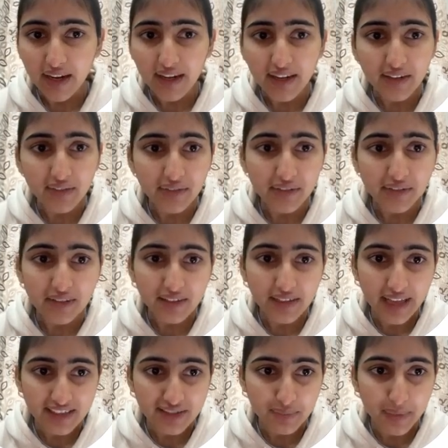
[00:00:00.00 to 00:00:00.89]
And even the
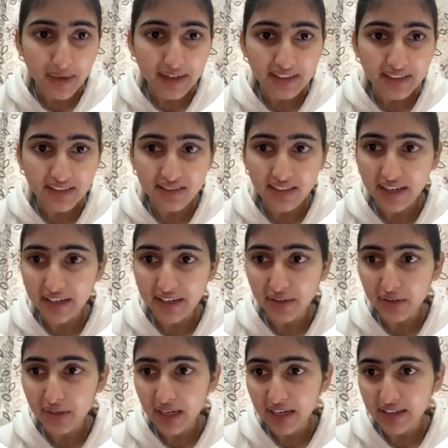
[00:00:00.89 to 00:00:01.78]
next part is that
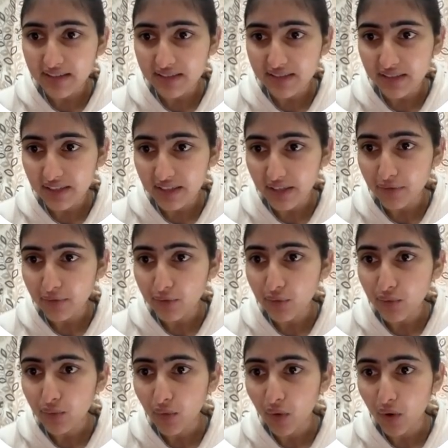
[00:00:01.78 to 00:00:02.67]
let's say
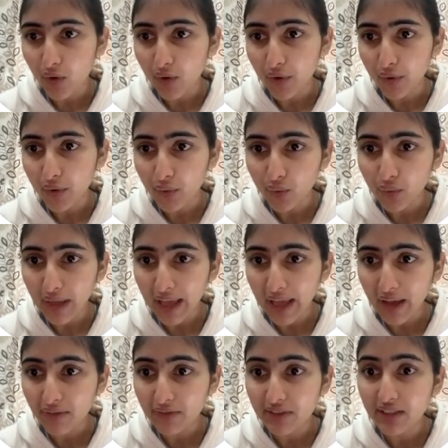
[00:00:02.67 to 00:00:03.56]
if you want to
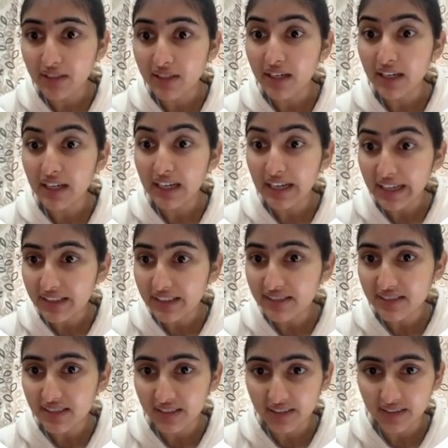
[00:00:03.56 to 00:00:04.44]
have the
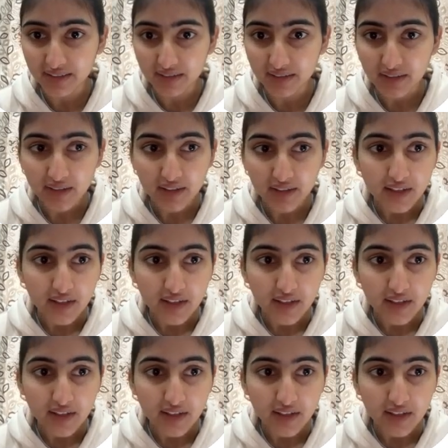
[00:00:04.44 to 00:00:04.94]
links here,